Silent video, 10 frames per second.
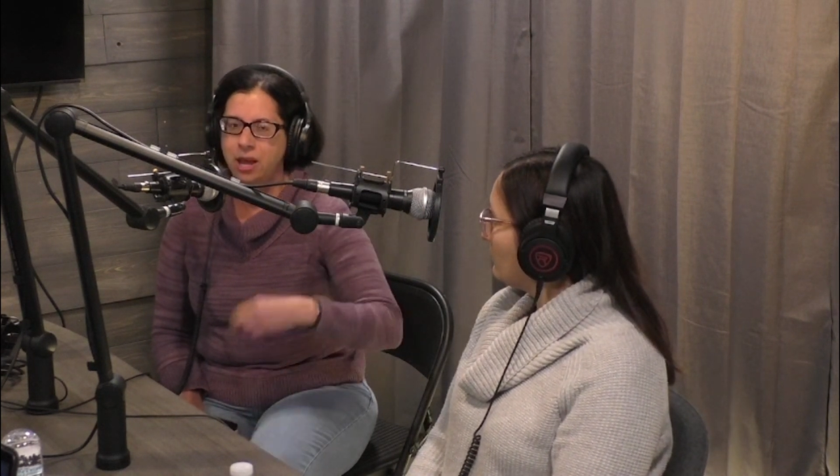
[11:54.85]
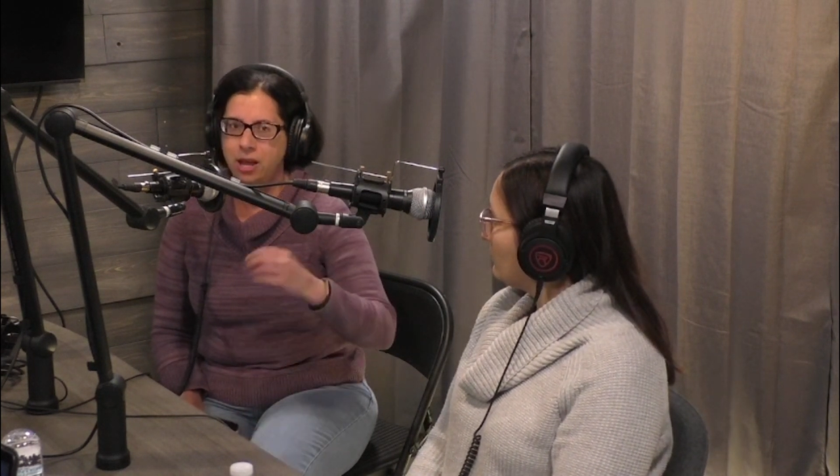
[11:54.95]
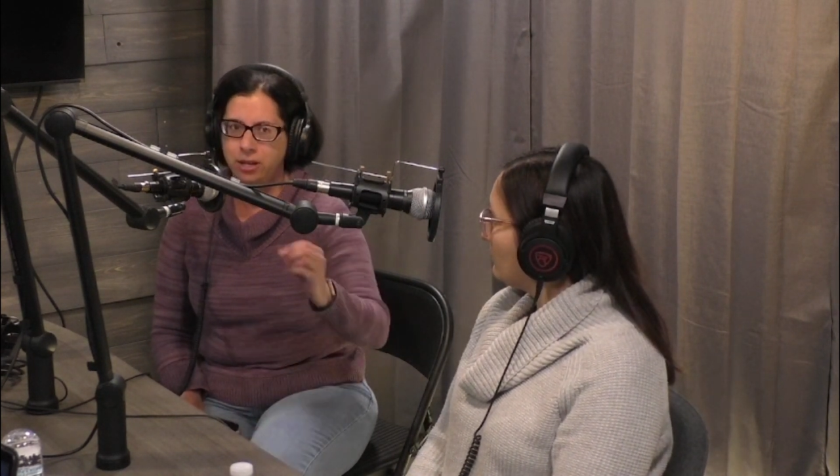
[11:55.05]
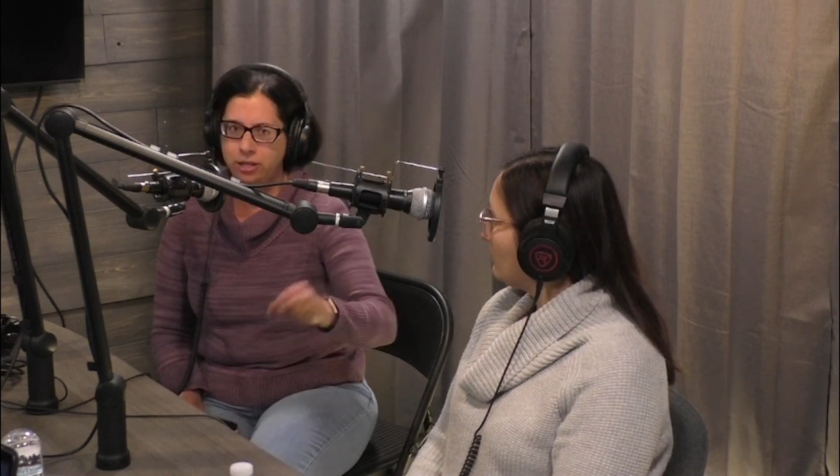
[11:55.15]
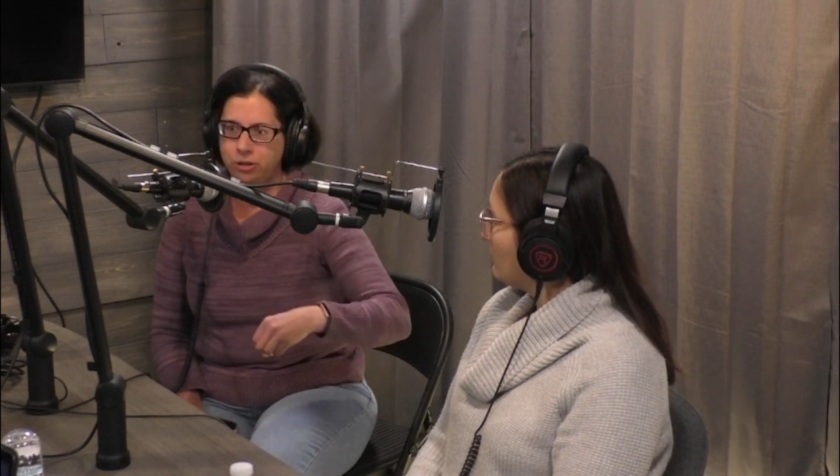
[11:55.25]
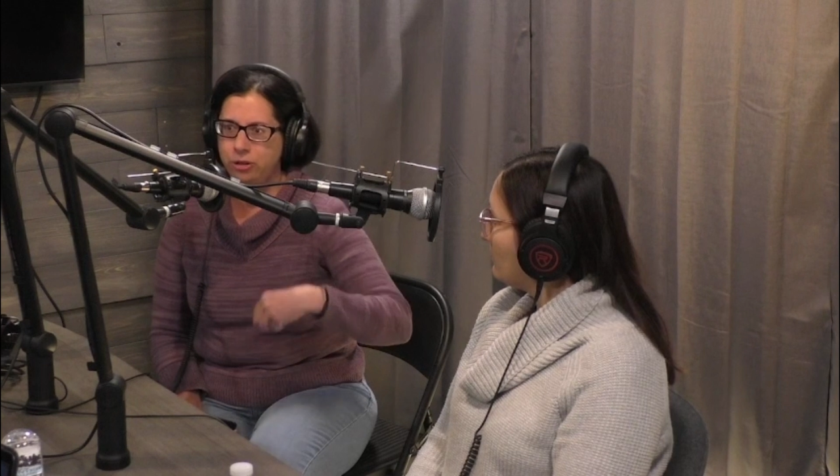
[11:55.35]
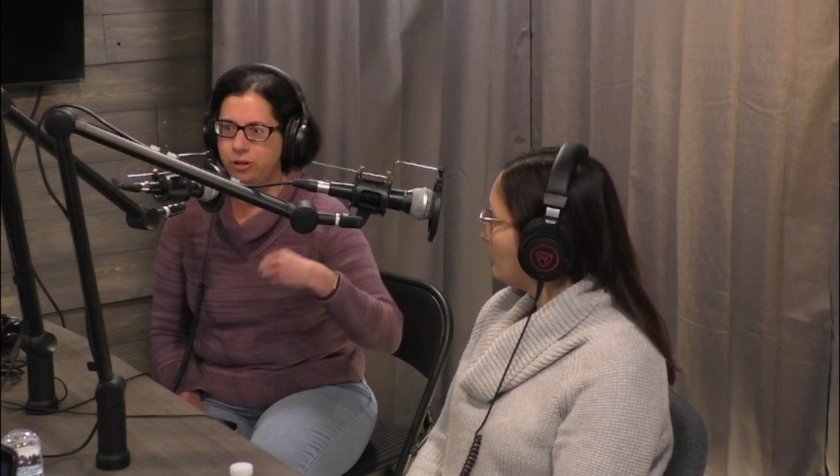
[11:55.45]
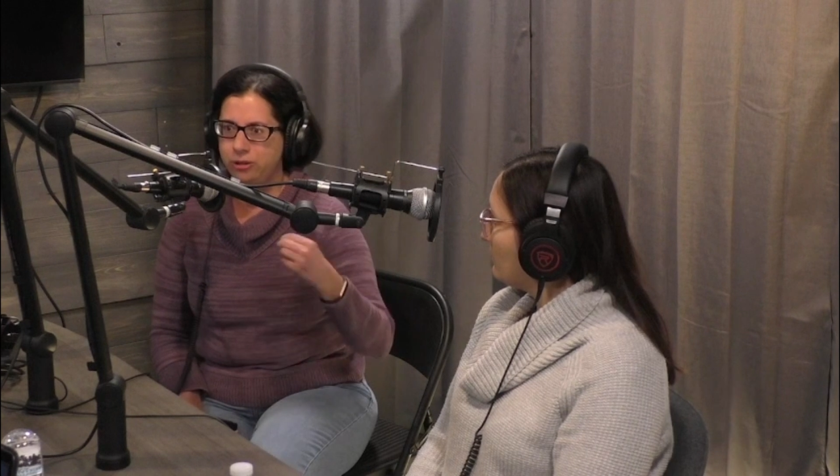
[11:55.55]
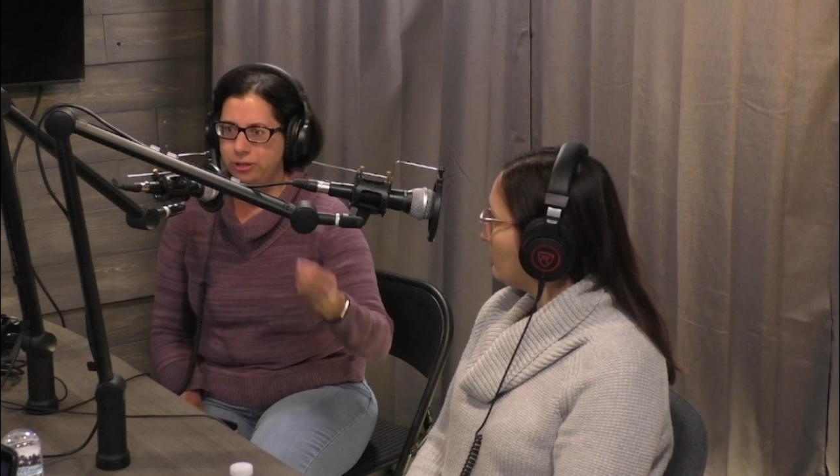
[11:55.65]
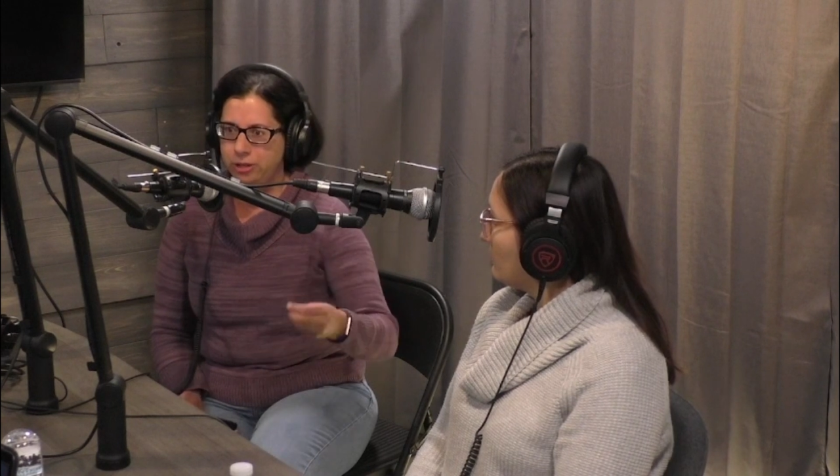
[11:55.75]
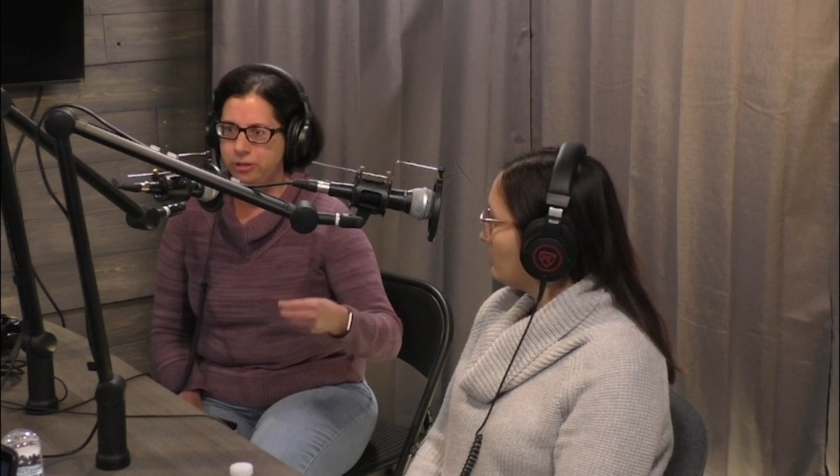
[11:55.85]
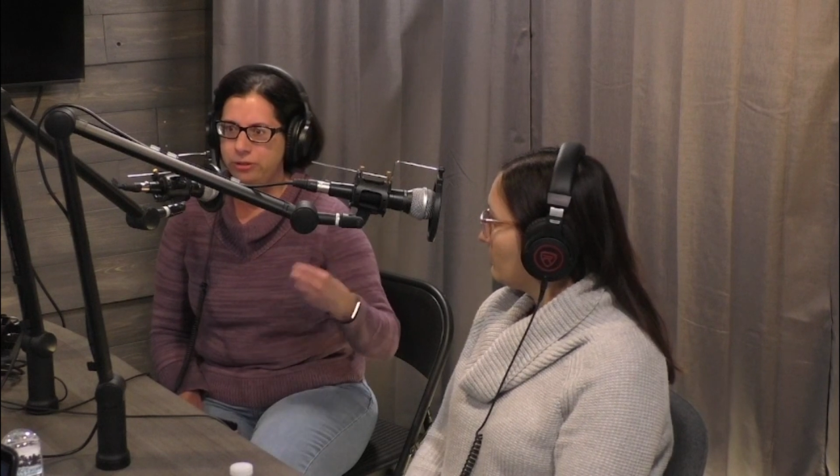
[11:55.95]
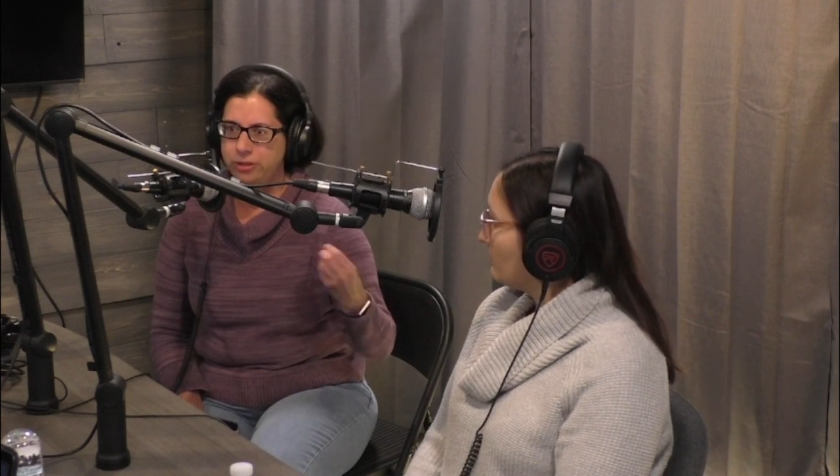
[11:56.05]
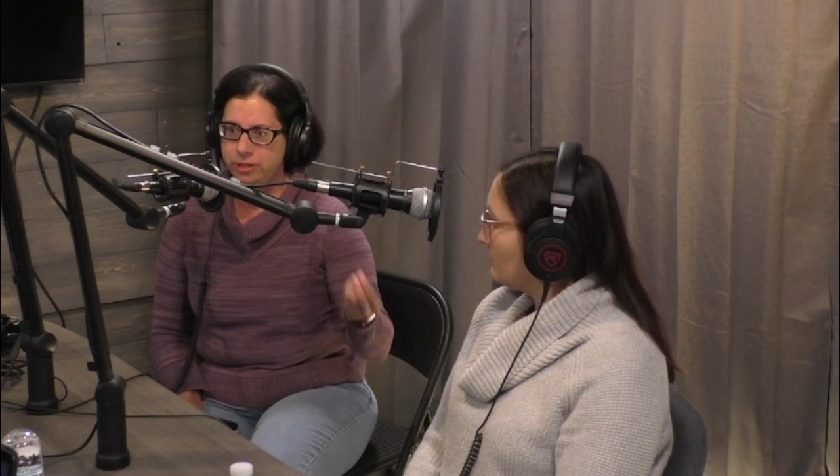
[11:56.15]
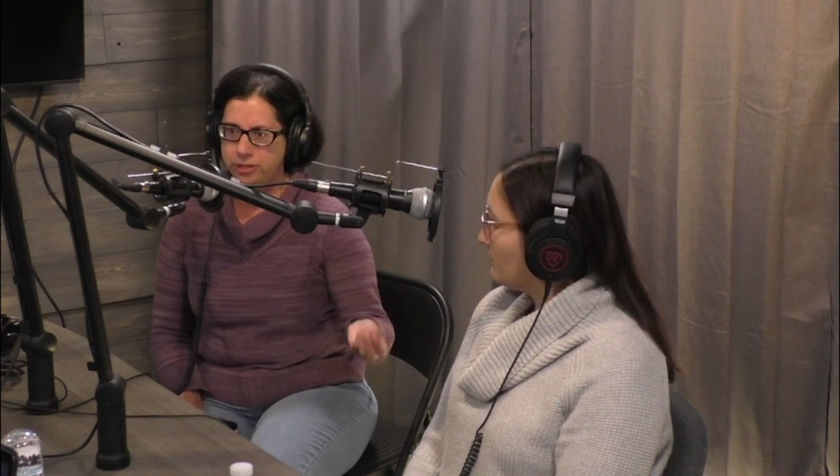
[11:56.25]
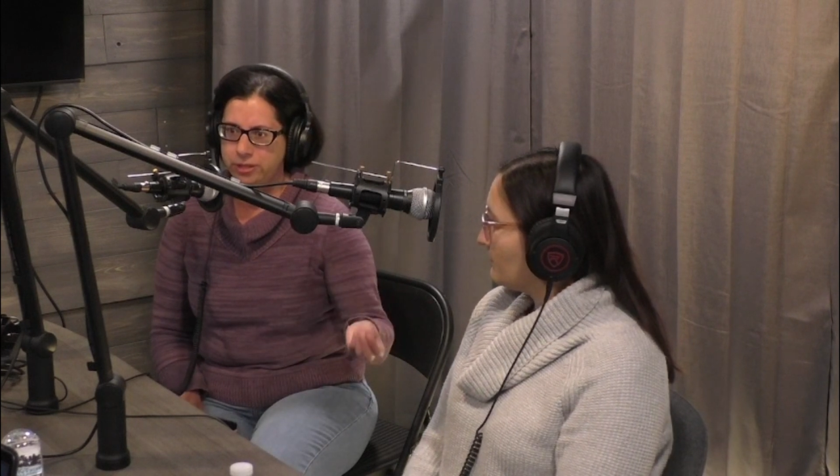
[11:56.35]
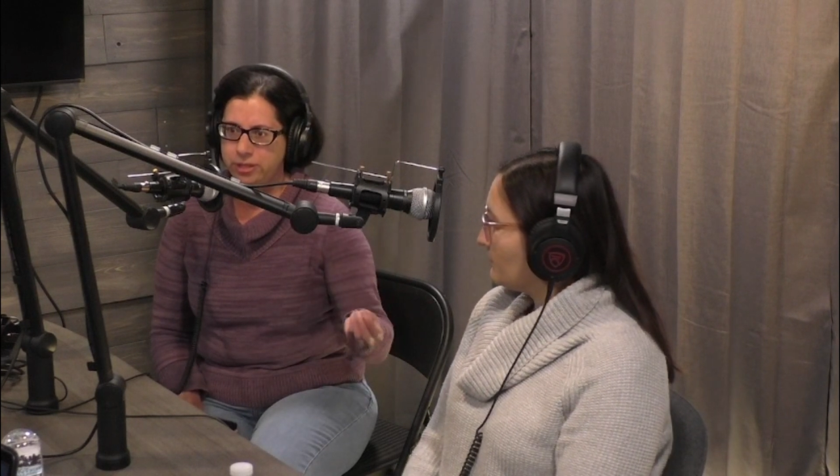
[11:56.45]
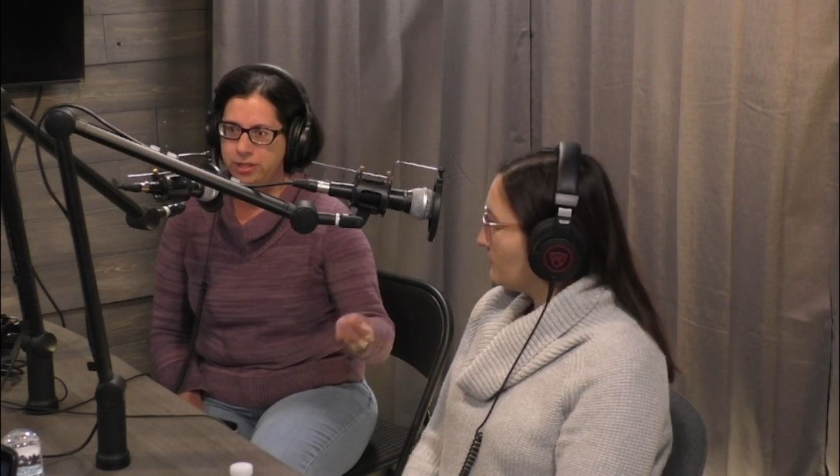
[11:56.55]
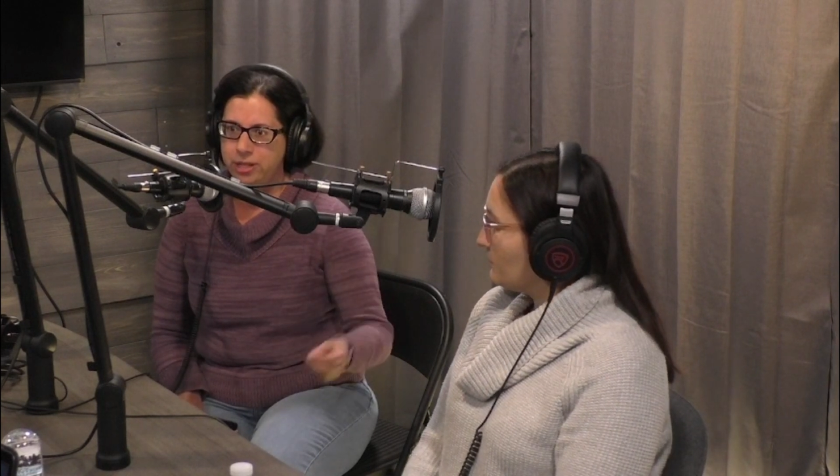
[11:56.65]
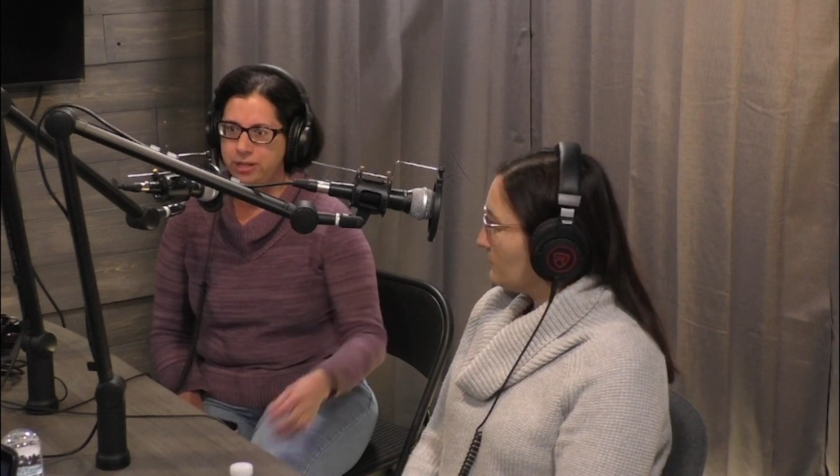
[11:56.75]
and hearing all the other things
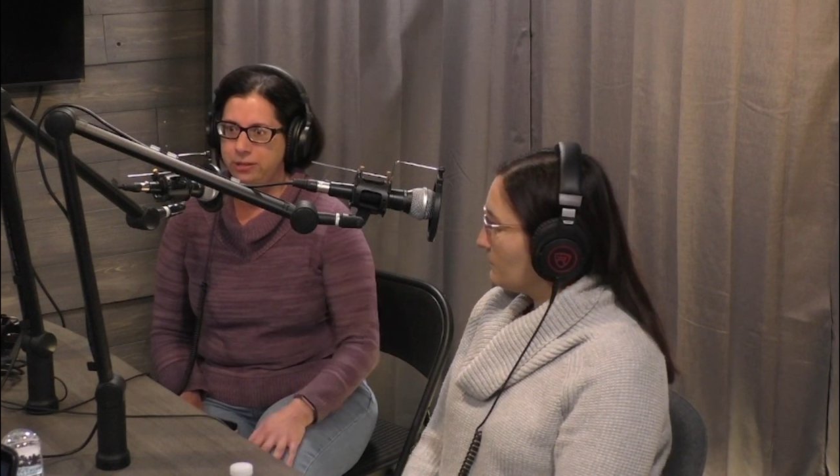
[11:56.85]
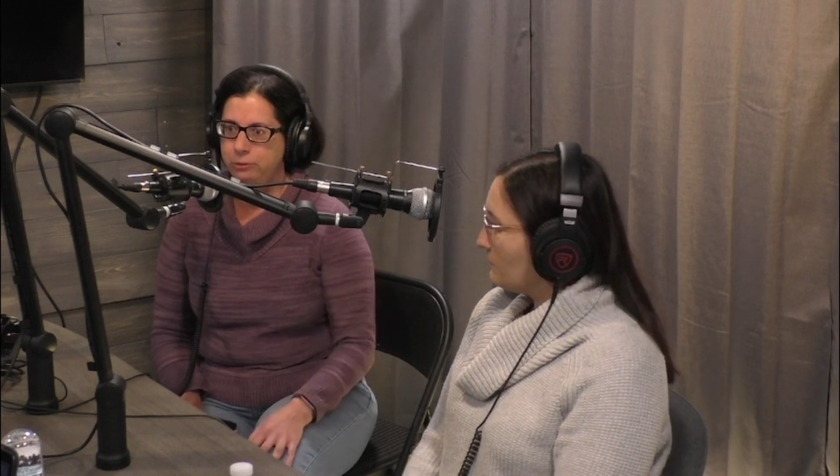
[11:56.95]
that they